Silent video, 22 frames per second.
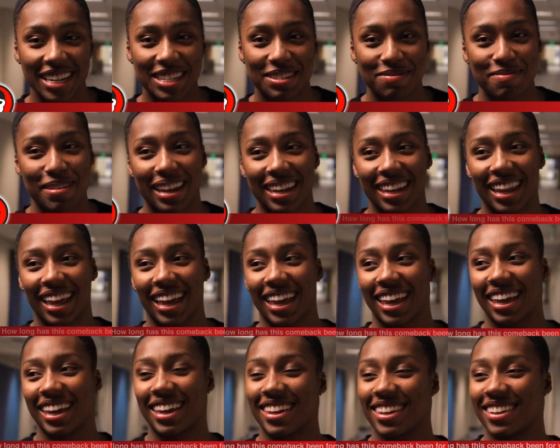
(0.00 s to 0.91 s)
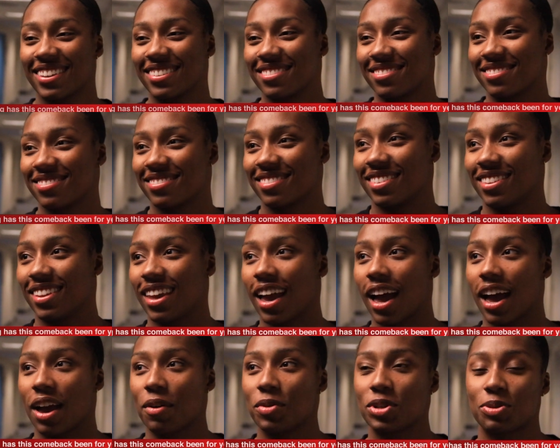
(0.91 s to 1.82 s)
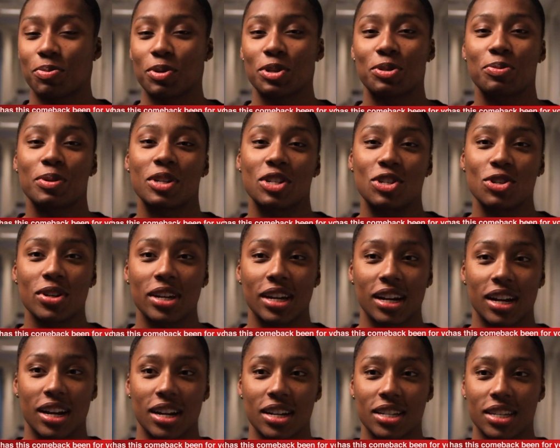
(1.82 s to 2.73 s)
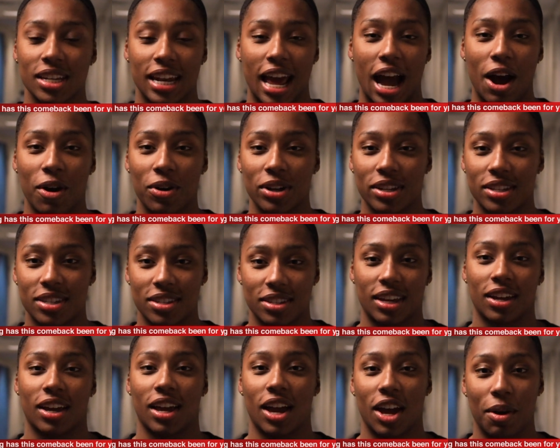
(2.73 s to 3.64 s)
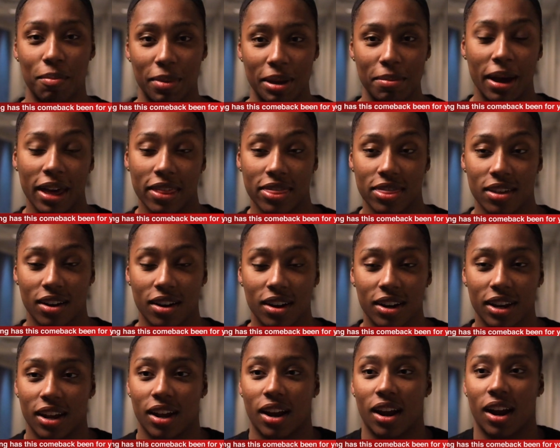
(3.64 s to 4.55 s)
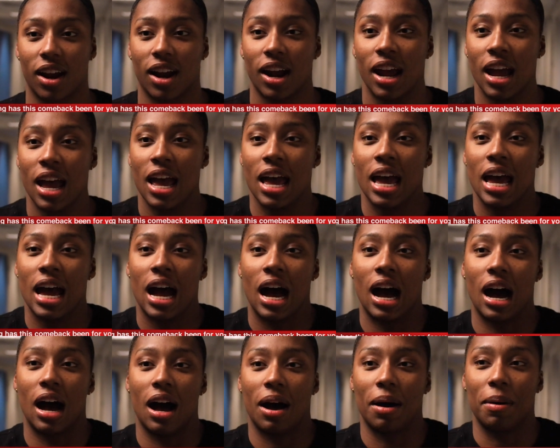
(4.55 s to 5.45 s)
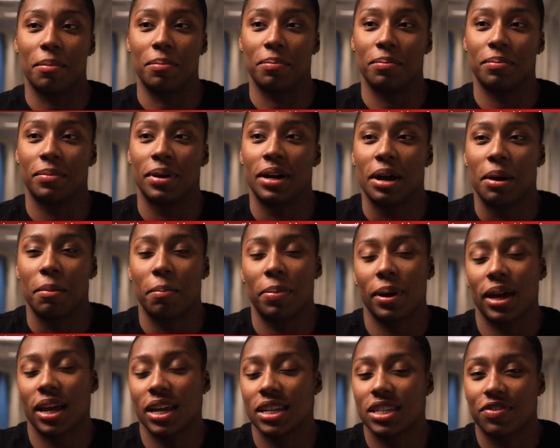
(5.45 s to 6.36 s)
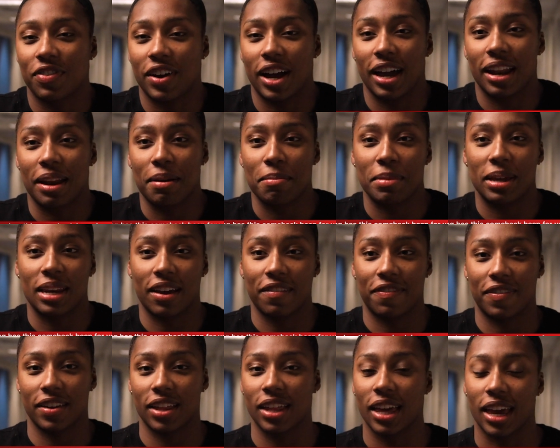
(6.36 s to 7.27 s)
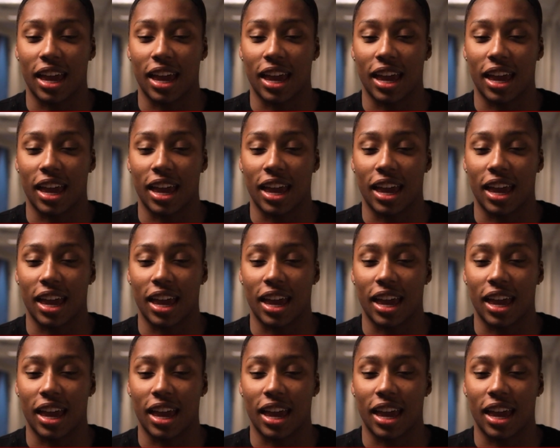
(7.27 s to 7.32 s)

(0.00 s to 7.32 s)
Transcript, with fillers: it's been like, yeah, it was supposed to be two years, and now it's I'm in my third year. Um, but it's fine. I mean, I feel